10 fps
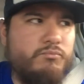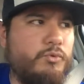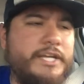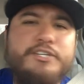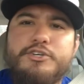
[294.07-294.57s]

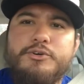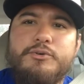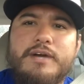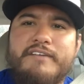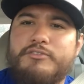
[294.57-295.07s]
we
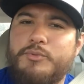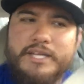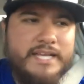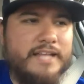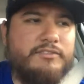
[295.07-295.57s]
do after
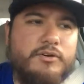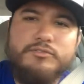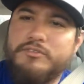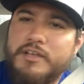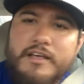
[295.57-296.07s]
we get
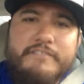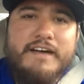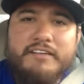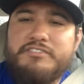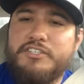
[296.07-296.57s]
those
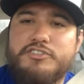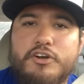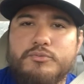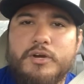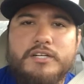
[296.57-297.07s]
five, six
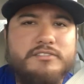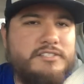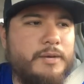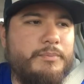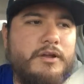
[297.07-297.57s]
yard runs,
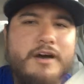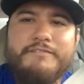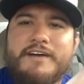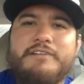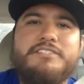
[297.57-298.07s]
dump it
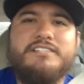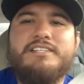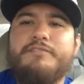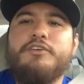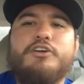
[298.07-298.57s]
off five, six,
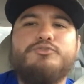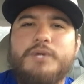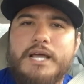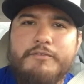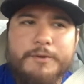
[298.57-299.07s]
seven yards,
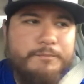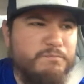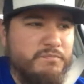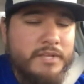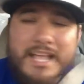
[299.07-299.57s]
whatever.
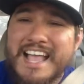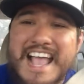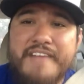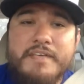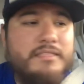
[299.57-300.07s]

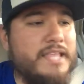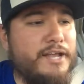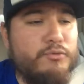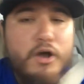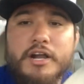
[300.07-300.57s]
And then
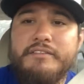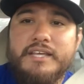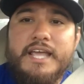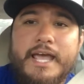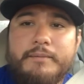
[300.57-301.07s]
later on in the
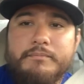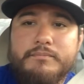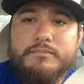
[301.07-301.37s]
game,